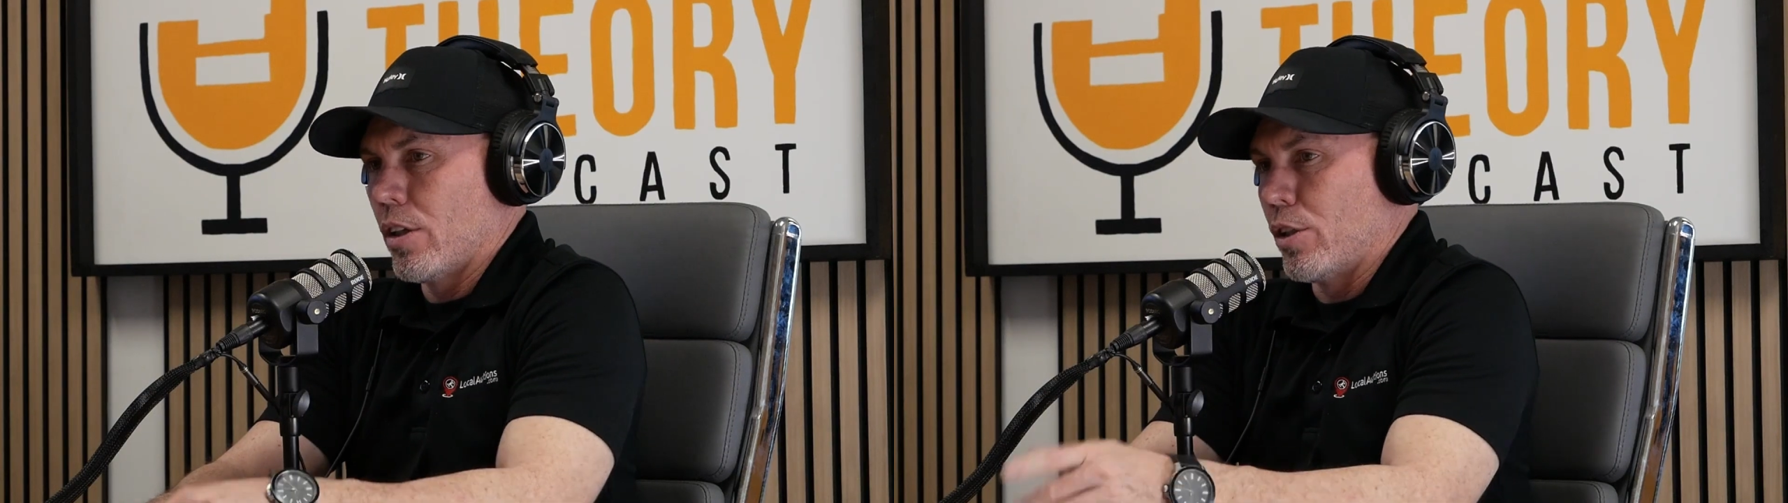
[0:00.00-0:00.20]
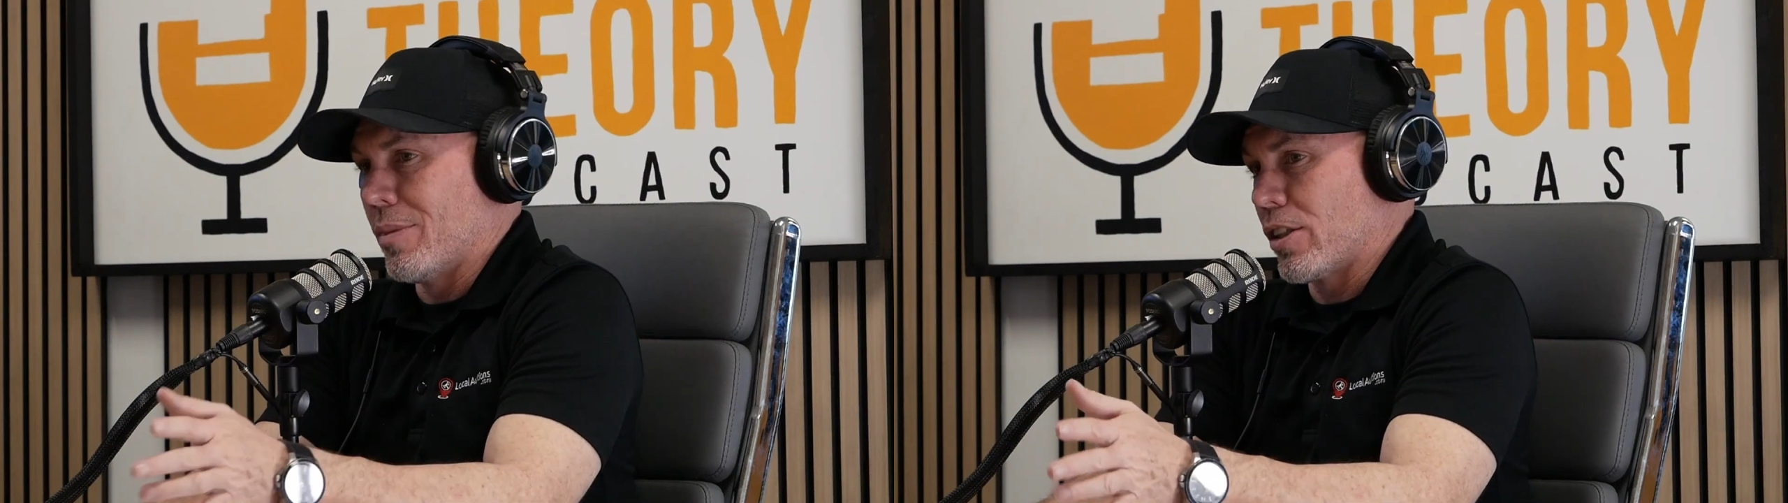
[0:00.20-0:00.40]

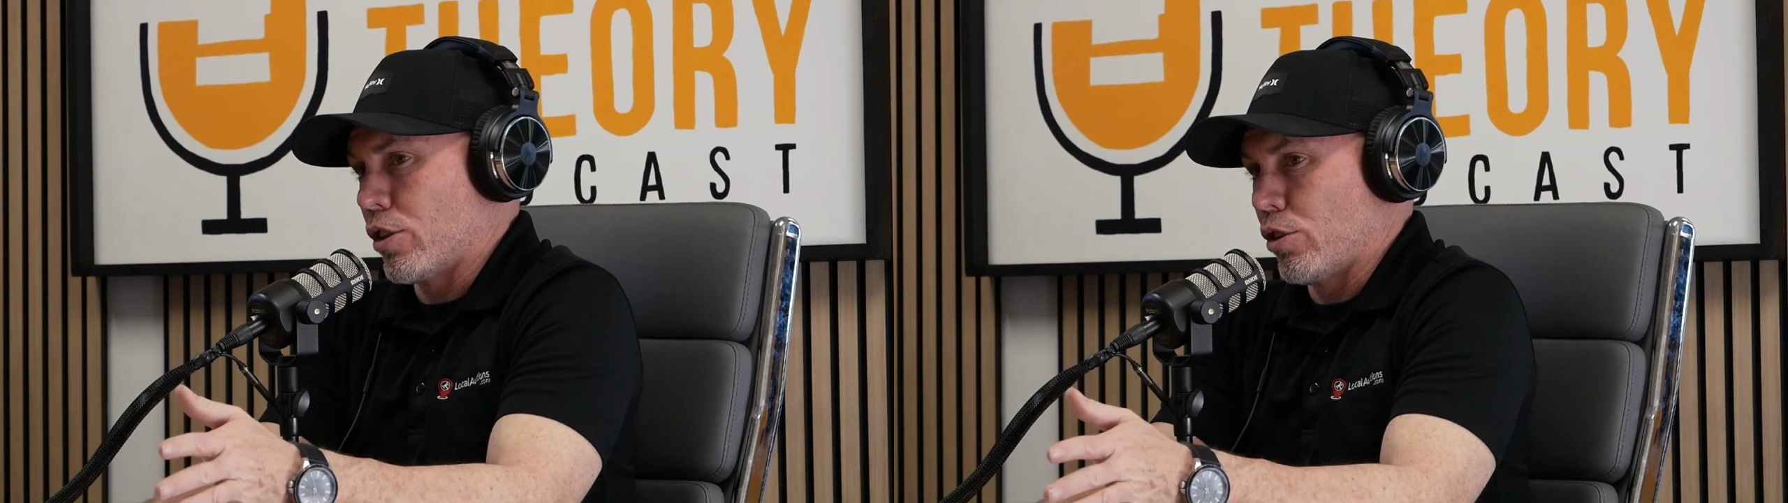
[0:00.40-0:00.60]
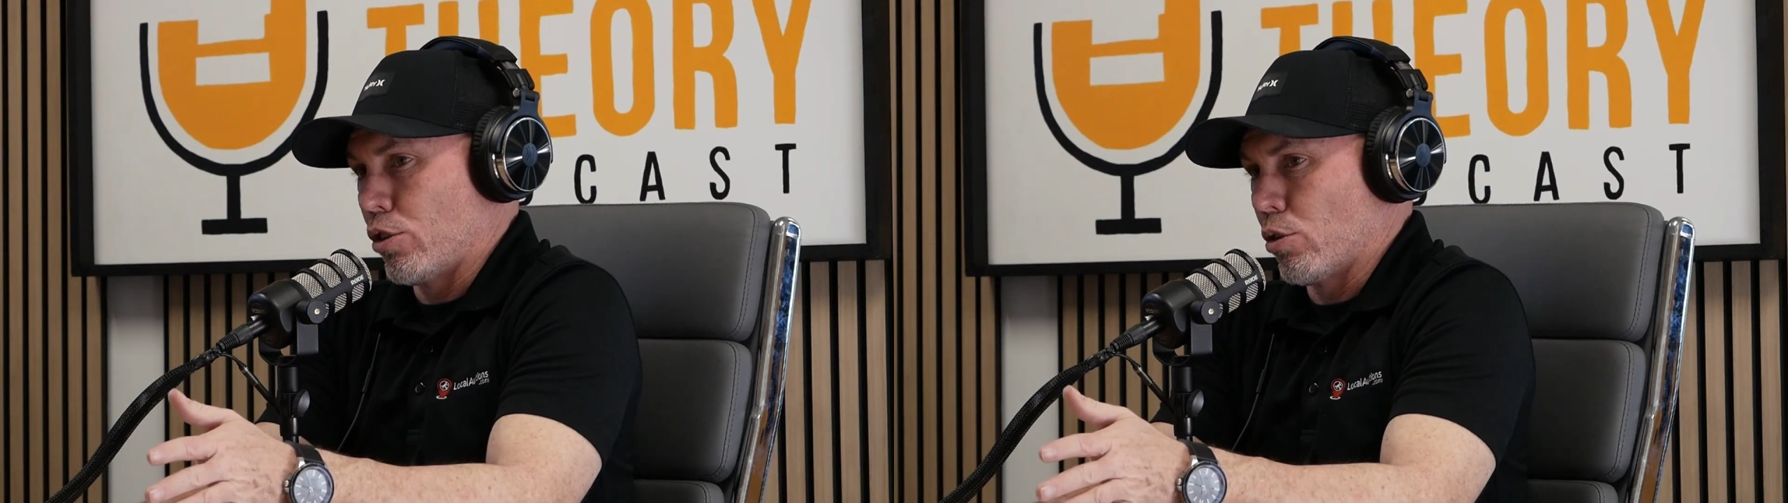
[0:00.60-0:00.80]
You
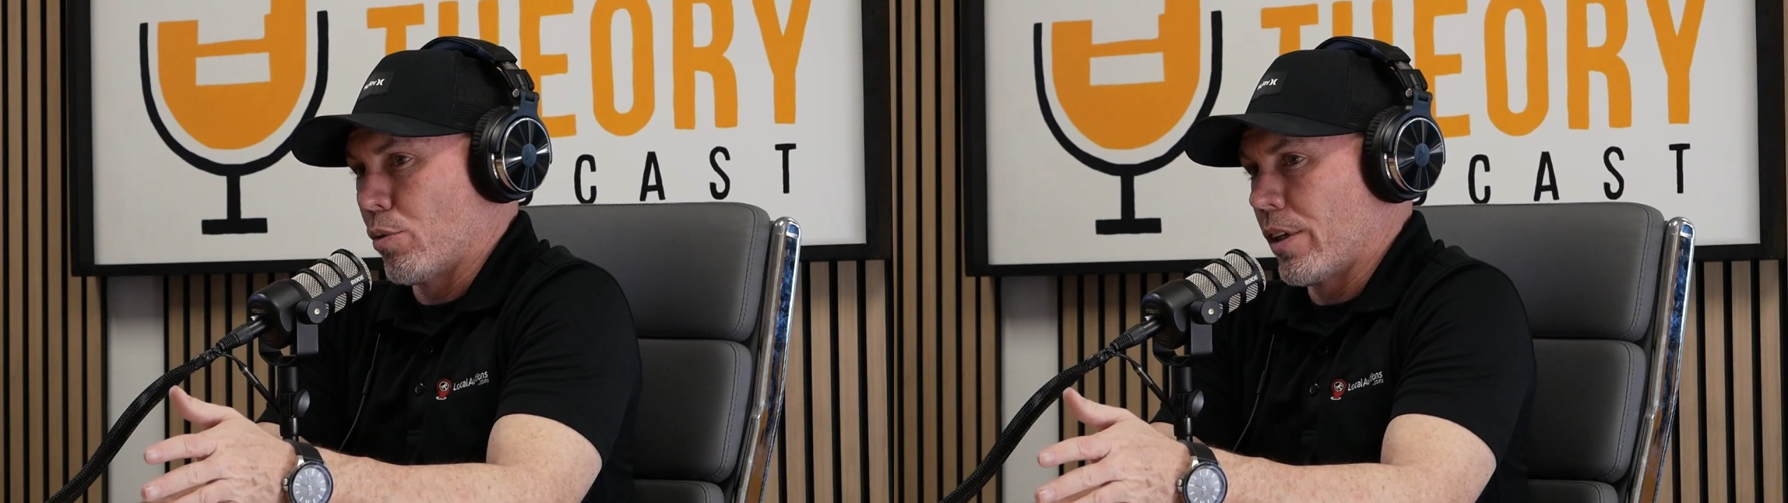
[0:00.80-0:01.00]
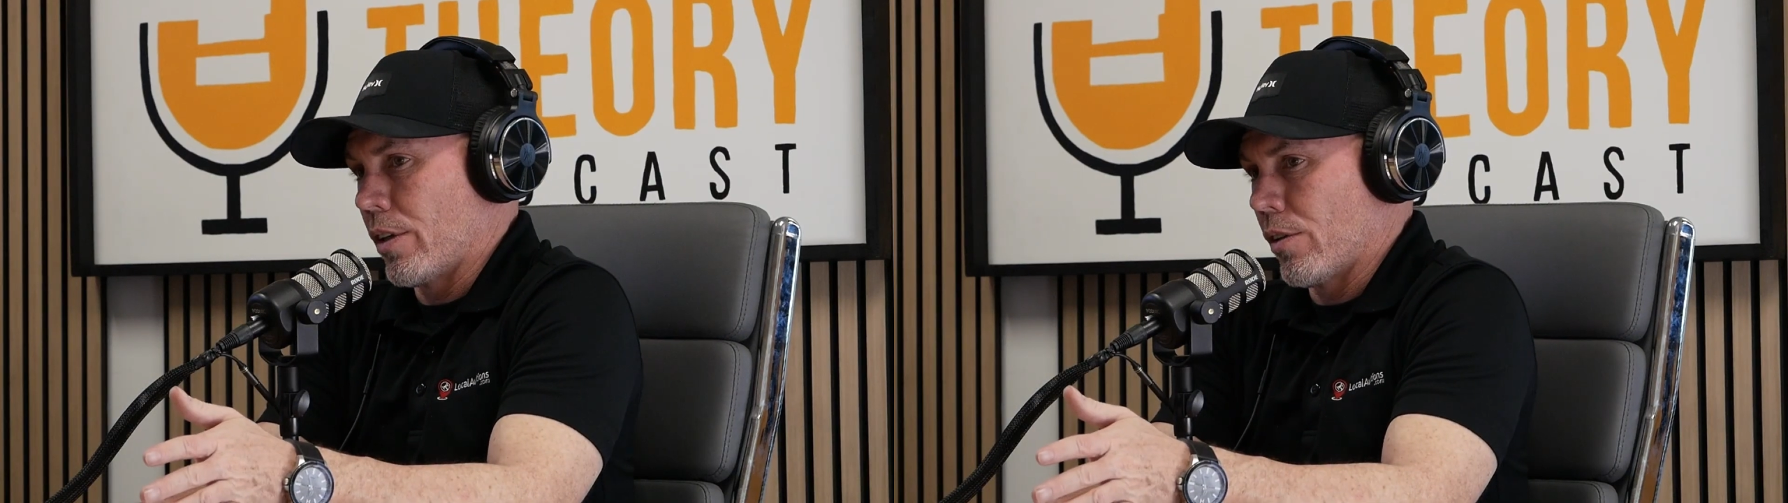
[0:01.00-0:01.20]
mentioned
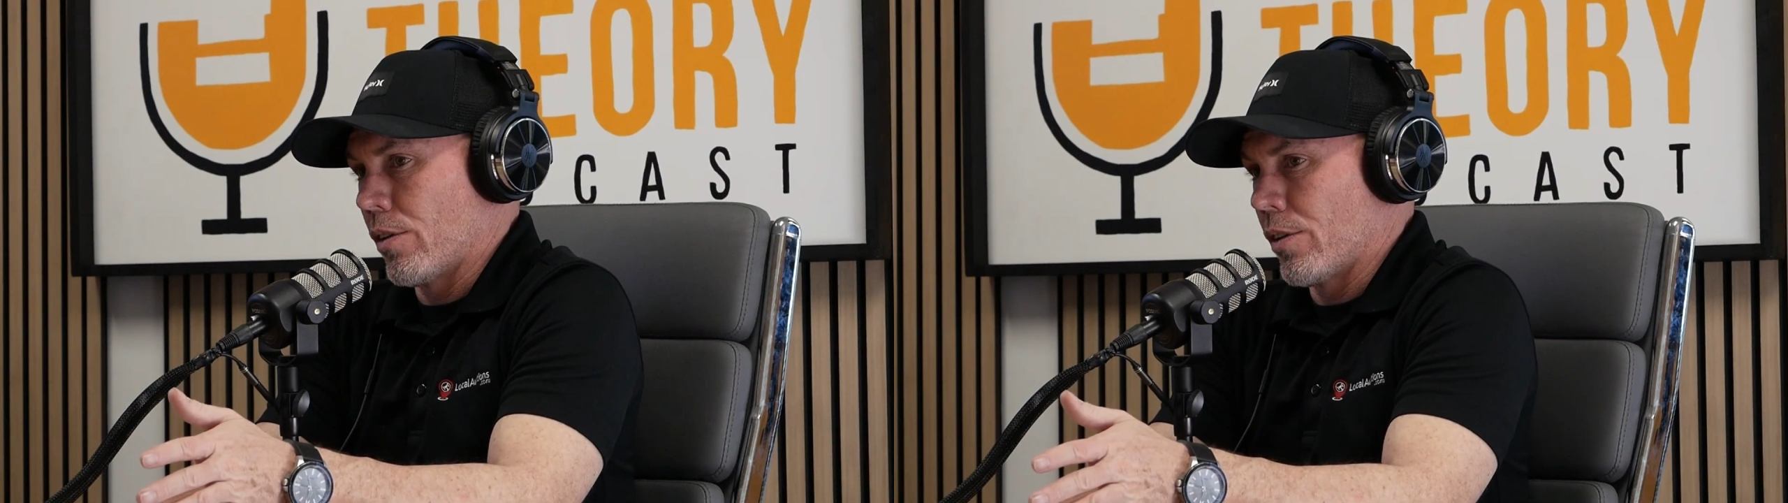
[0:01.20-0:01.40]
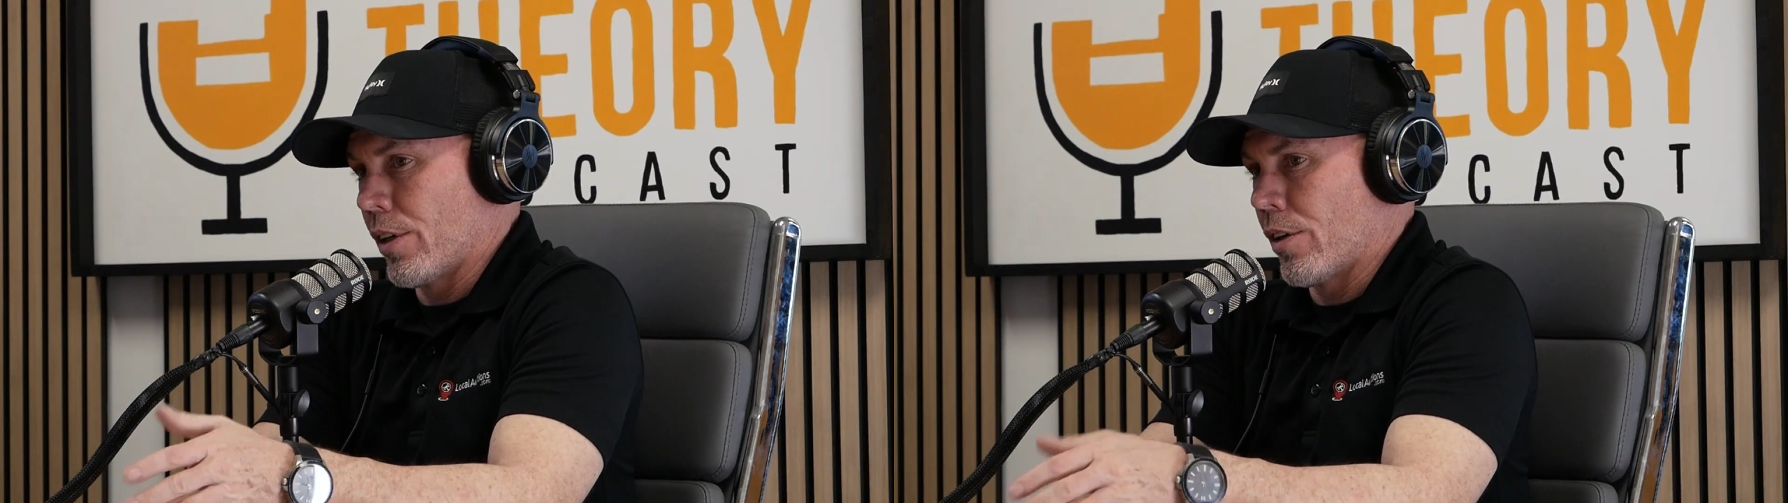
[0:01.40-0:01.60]
jewelry
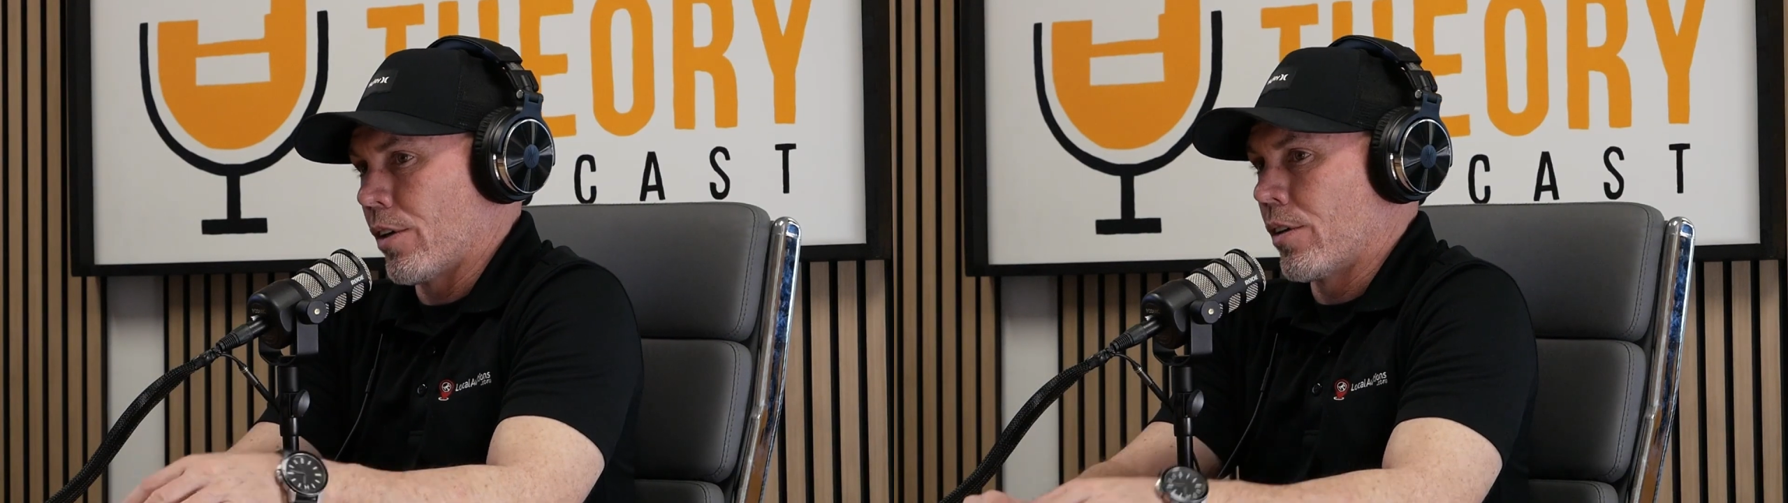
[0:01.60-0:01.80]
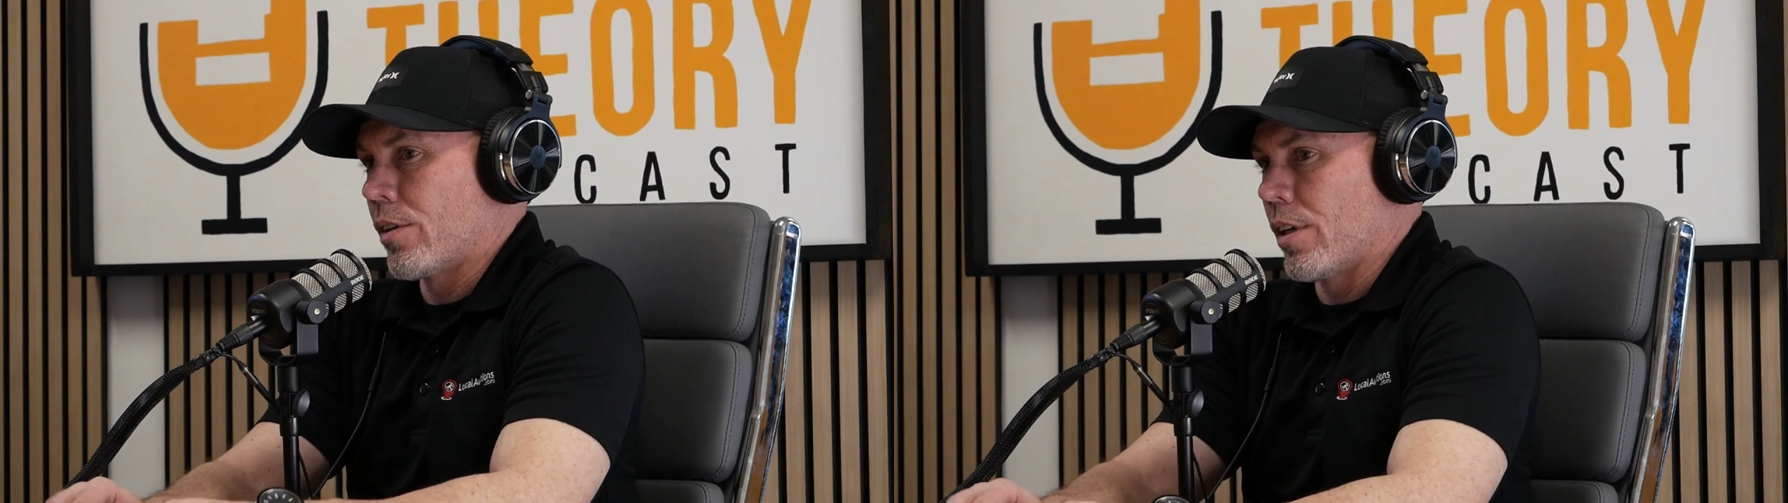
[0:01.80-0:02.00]

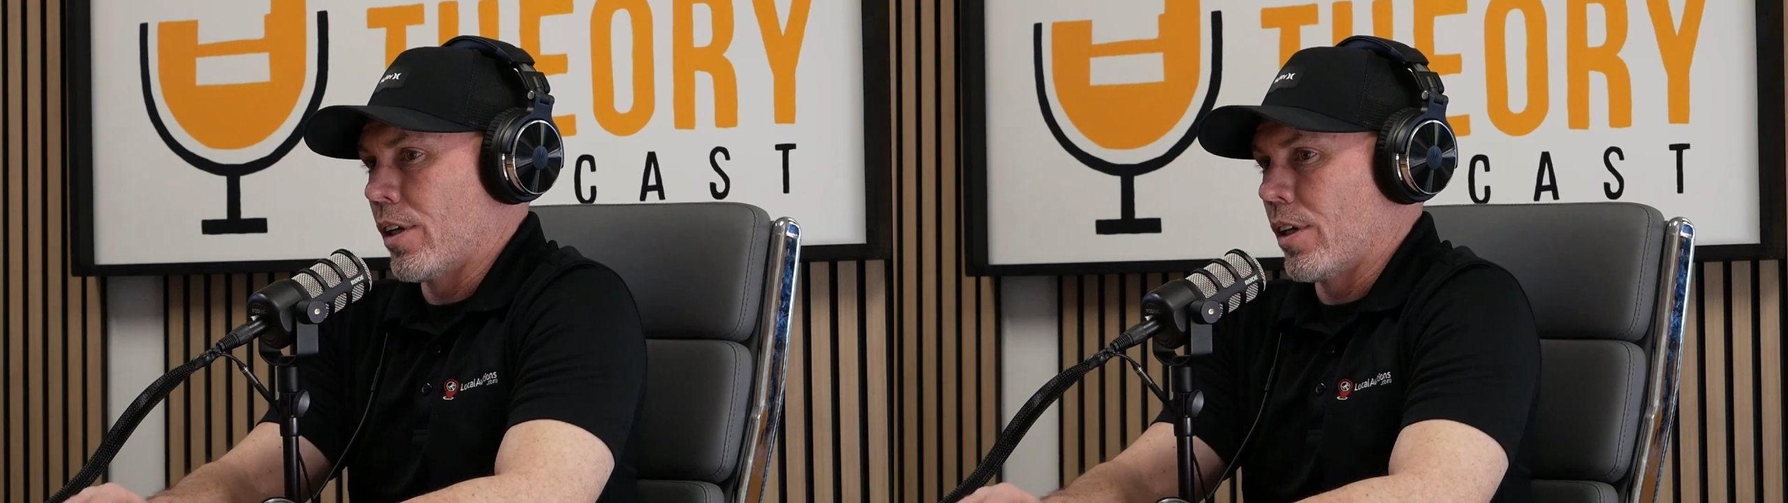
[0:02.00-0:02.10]
earlier.